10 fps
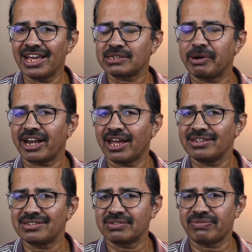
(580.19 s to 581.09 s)

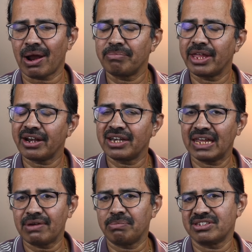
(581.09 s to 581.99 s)
expertise from their
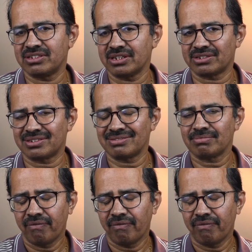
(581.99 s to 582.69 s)
TV business,